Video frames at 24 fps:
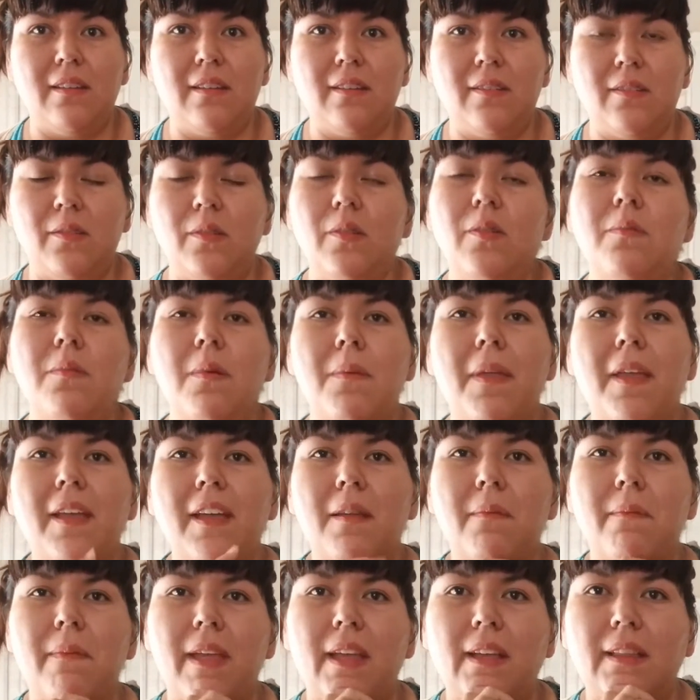maybe I
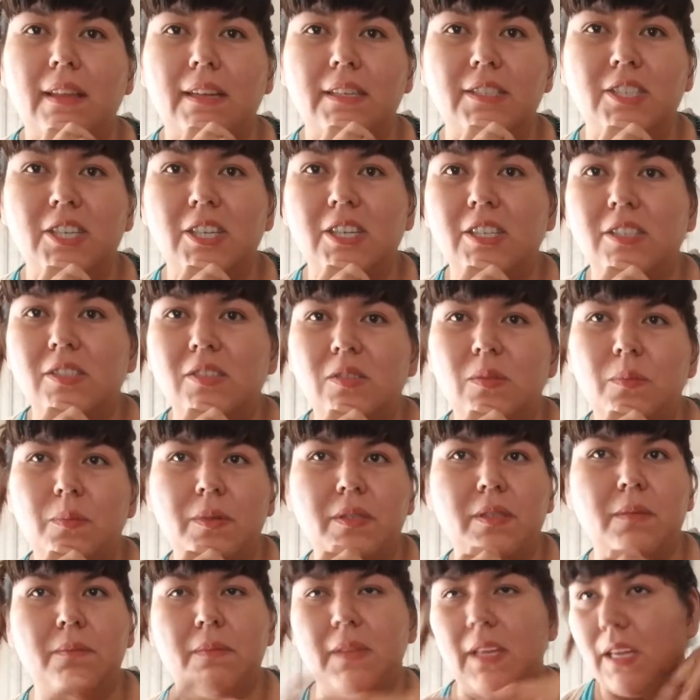can make like chicken soup or
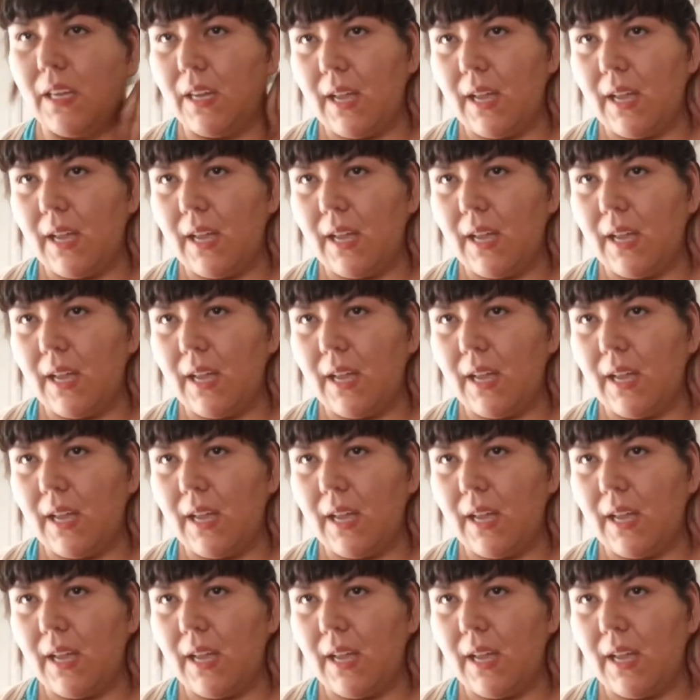something.